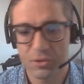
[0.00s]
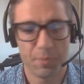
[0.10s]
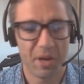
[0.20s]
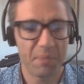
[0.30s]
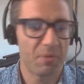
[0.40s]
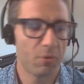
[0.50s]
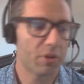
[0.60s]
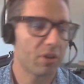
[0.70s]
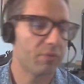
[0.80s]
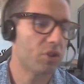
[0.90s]
you might be
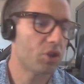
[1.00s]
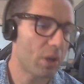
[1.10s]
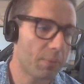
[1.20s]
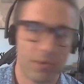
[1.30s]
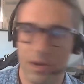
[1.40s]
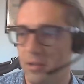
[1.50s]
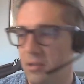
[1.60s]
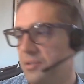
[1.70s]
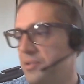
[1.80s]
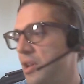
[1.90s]
working with shapefiles,